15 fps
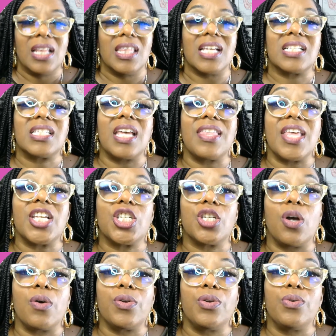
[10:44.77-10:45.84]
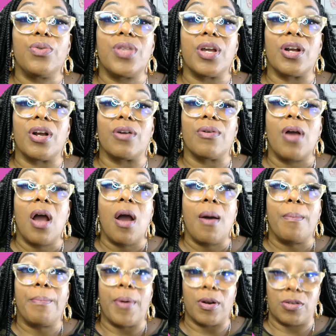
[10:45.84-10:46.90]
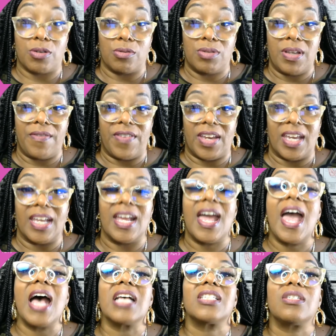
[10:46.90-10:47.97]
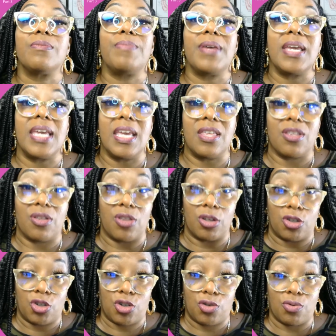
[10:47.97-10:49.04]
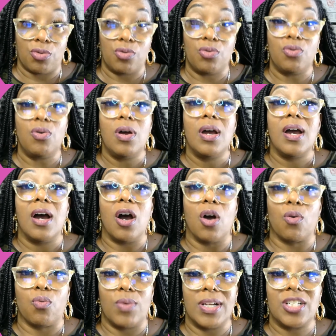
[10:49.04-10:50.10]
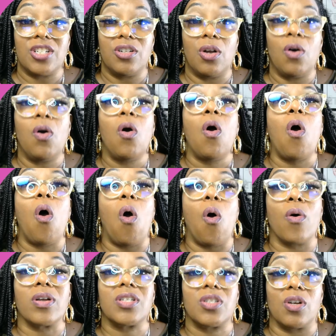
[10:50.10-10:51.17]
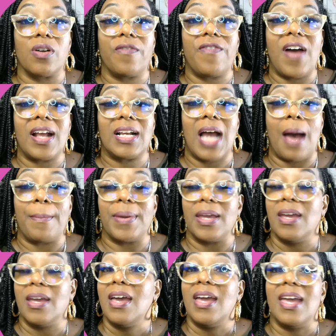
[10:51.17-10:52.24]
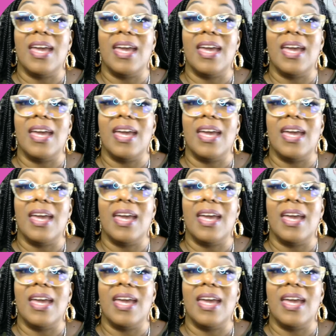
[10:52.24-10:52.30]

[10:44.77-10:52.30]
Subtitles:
Let's say they show you their birth certificate. It has to be either the true original or a certified copy.